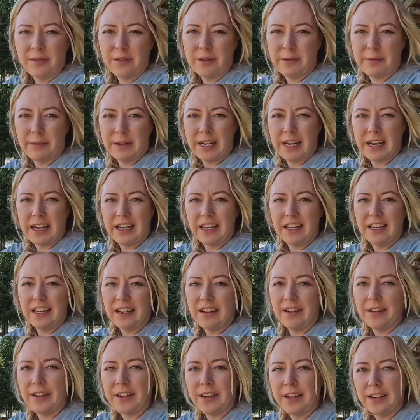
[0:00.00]
I've been hanging
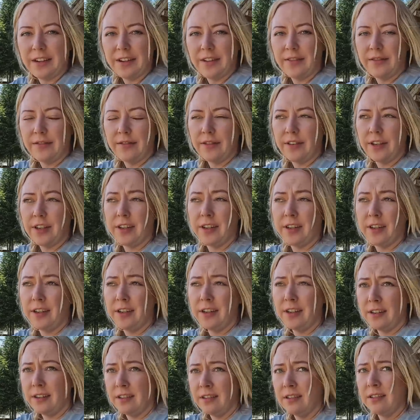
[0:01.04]
out here for
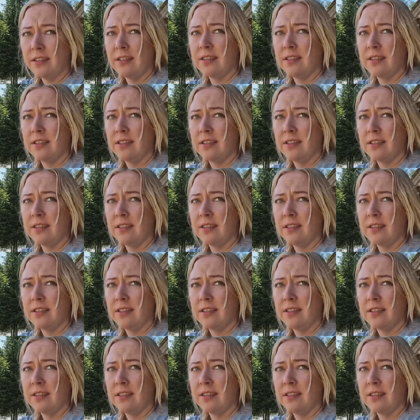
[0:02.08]
a